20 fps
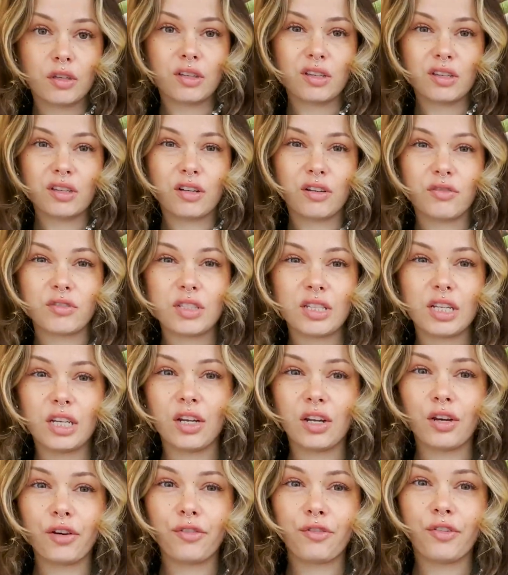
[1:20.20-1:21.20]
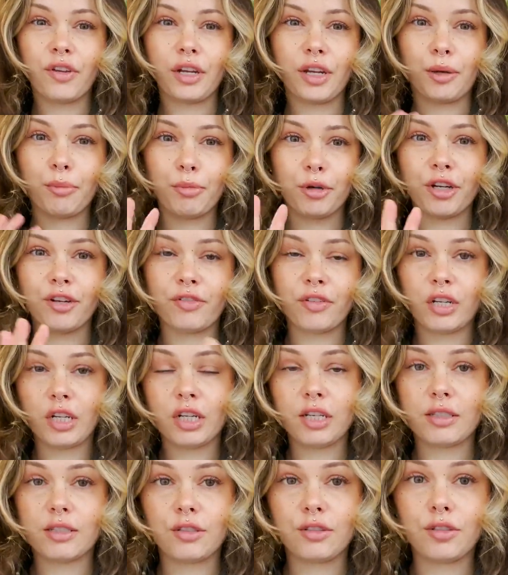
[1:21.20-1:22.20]
Obviously not fitting perfectly
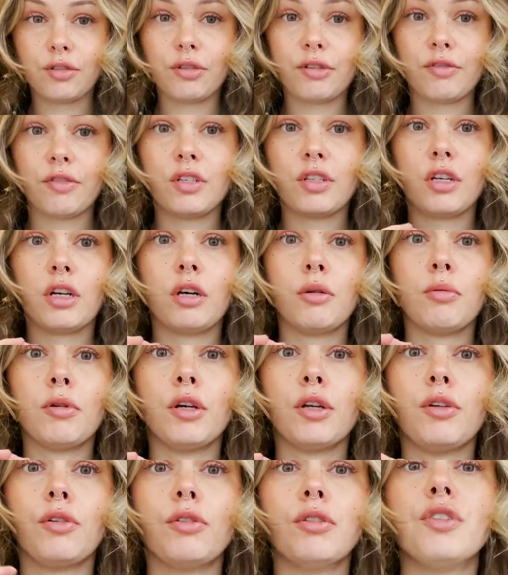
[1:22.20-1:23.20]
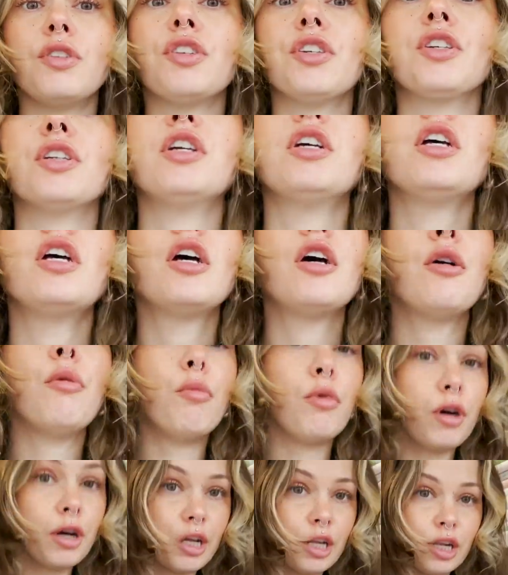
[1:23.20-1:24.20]
because I do have a top on under,
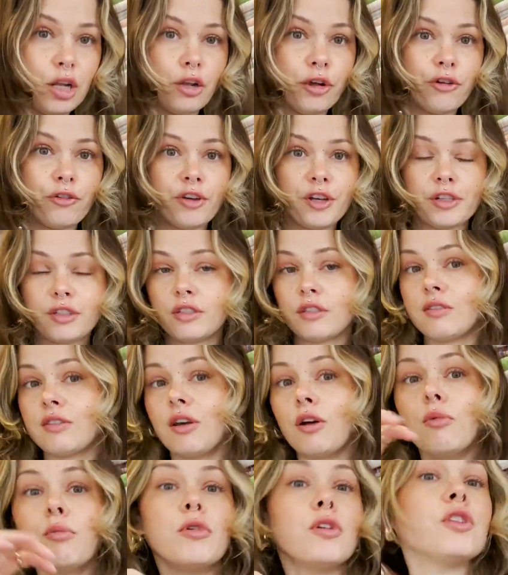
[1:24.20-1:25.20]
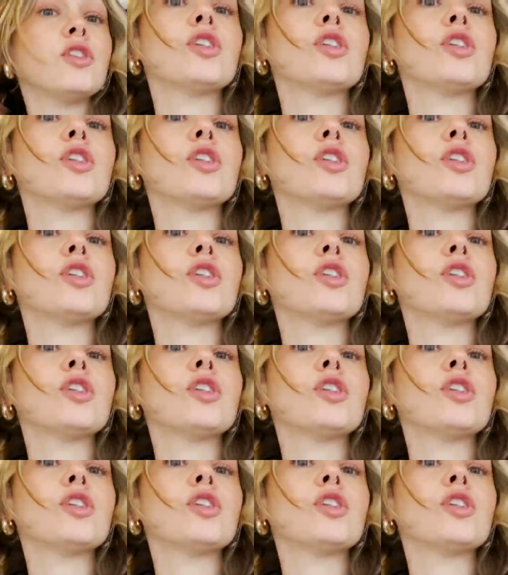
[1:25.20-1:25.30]
but I love it so much.